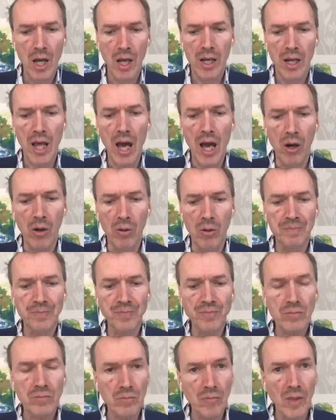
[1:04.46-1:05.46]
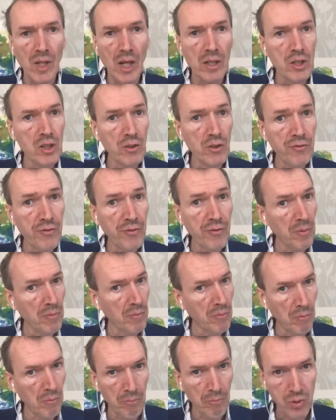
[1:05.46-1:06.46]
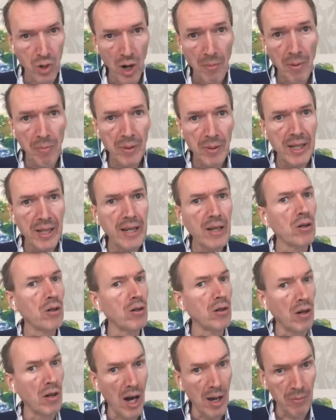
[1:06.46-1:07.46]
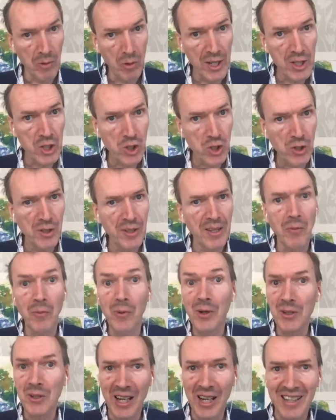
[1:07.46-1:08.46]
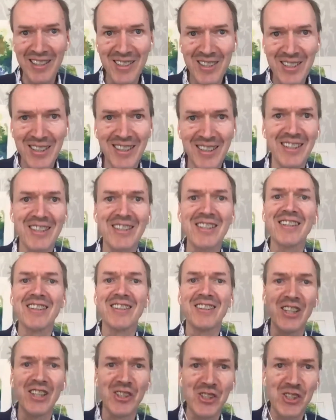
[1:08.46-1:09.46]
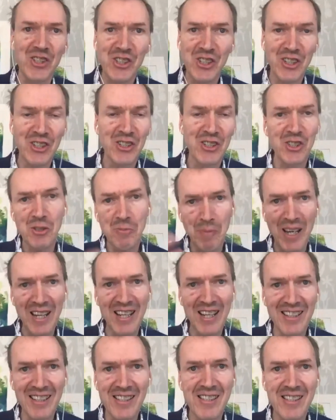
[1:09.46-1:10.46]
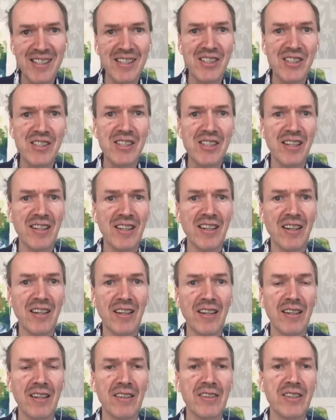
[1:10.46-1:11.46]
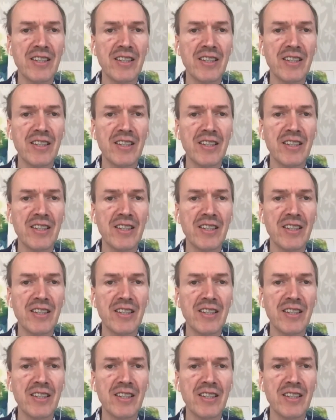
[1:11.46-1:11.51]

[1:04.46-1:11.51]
Now, you've probably, or I'm quite sure that when you entered this space, this webinar,